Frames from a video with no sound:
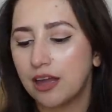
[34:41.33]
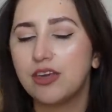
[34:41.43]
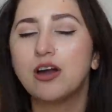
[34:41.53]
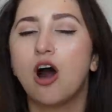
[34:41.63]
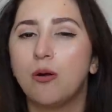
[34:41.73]
I
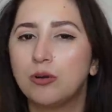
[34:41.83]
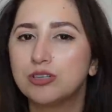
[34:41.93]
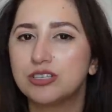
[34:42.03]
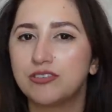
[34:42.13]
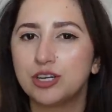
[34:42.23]
think,
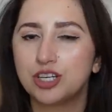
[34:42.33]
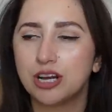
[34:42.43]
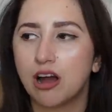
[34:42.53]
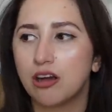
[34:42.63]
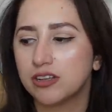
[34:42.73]
almost
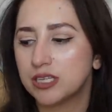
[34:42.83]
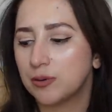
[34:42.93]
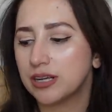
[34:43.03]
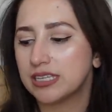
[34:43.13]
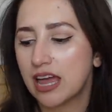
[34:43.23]
finishing on the
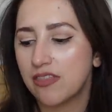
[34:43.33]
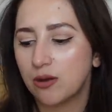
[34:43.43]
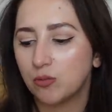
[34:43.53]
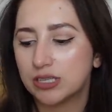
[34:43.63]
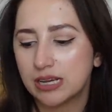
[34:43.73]
sprints. And
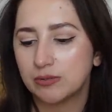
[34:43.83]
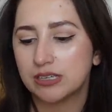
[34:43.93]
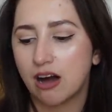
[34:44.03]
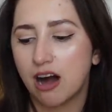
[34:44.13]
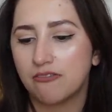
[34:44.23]
then once I
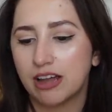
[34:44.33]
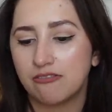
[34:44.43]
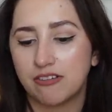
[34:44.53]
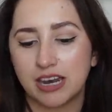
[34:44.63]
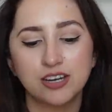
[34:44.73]
was off, I
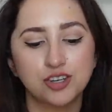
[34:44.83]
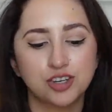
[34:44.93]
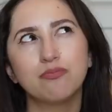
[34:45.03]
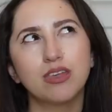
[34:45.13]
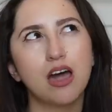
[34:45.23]
finished.